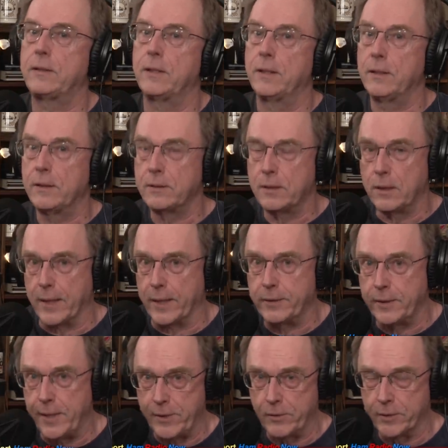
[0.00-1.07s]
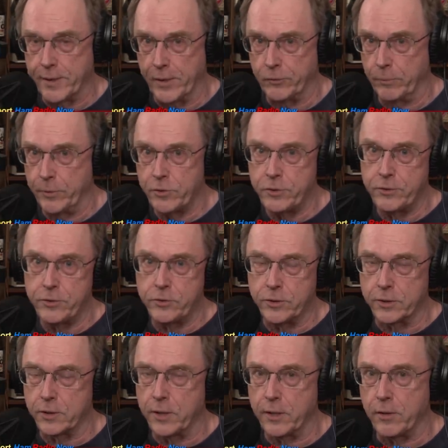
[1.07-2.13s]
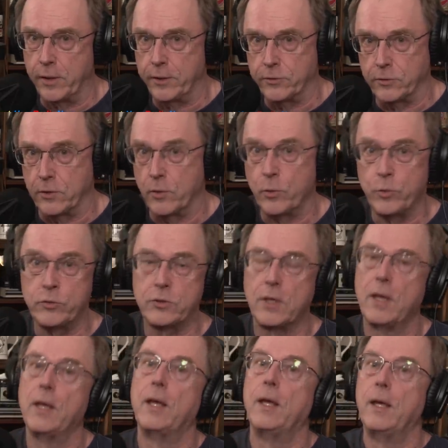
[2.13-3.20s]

Uh, is glad to take your contributions. Just click on his nose.